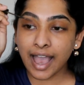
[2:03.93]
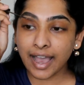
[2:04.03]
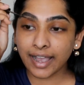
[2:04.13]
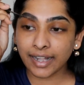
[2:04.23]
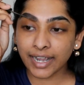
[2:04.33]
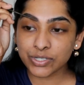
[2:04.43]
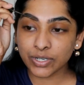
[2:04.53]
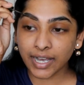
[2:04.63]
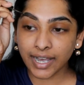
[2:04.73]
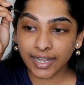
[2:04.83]
I like to
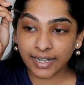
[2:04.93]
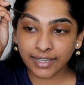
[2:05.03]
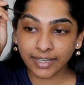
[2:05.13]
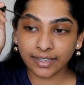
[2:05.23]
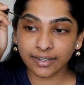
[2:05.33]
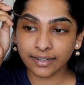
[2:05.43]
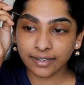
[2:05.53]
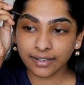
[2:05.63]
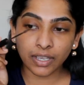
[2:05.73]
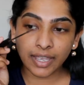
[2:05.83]
color
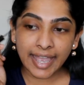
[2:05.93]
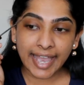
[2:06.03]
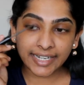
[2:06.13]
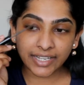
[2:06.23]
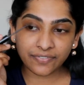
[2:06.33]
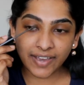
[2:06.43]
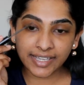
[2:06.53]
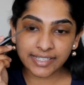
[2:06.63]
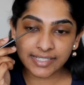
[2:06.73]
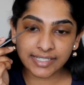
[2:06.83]
in, and if I
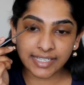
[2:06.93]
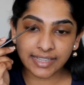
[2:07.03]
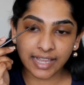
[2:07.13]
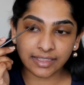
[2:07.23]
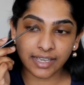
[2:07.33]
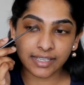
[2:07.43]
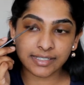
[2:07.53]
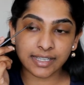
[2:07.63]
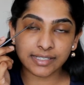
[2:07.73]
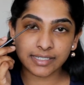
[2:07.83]
can see that
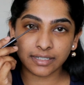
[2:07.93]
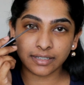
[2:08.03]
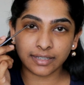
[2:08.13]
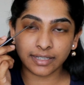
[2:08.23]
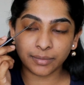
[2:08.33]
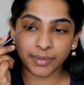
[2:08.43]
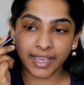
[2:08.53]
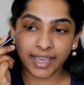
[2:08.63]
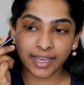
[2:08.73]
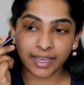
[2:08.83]
there's still a little bit
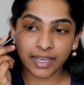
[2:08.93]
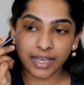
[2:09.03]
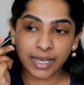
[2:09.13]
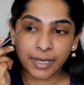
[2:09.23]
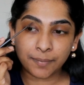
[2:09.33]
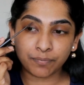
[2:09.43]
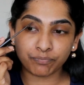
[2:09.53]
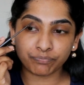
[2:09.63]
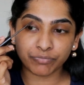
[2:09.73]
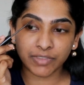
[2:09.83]
of hair
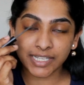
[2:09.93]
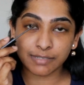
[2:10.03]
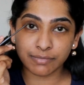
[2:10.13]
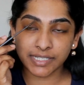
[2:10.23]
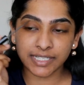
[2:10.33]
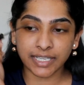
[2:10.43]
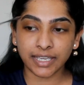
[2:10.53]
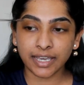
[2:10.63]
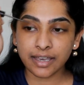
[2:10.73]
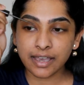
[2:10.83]
um, that's missing
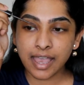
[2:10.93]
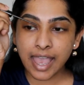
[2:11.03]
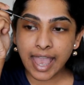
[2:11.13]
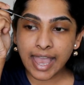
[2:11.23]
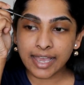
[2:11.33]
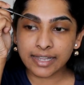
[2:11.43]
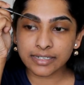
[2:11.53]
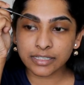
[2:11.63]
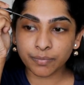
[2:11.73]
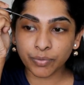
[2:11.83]
here
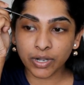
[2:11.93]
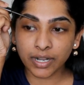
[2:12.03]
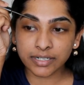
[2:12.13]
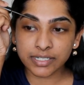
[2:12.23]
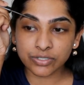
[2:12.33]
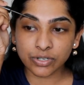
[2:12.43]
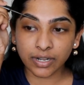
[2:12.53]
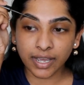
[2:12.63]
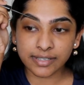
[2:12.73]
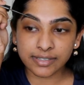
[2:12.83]
and the product is
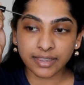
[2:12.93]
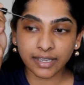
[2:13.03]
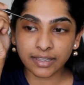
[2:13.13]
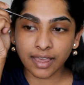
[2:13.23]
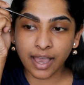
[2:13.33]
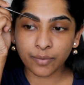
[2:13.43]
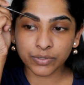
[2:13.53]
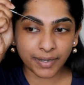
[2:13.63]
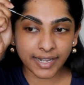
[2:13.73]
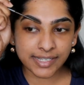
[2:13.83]
not as thick, I
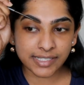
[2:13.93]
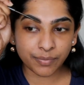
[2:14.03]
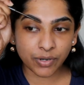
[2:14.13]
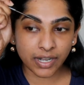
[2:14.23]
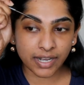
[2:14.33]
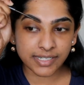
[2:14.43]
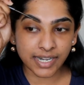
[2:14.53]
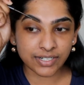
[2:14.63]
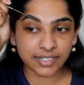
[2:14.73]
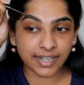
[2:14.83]
will place the product
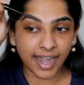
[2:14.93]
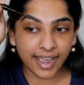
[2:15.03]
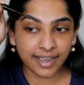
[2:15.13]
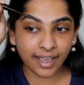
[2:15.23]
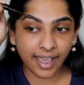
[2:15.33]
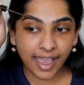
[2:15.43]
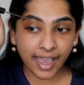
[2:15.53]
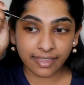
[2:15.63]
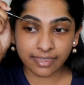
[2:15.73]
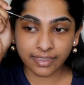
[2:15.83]
and drag,
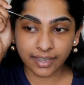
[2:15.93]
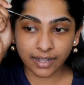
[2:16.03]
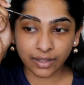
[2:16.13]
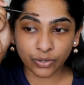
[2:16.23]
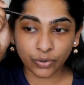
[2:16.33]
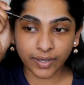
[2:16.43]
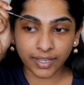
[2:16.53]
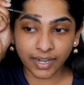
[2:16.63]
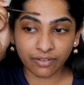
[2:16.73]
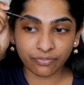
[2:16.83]
and then I'll go
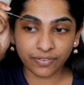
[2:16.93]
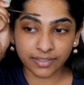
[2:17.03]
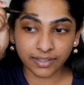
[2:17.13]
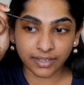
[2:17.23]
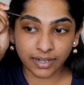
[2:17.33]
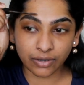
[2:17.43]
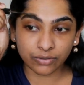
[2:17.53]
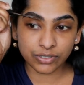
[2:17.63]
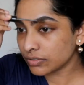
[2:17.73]
in and feather it out.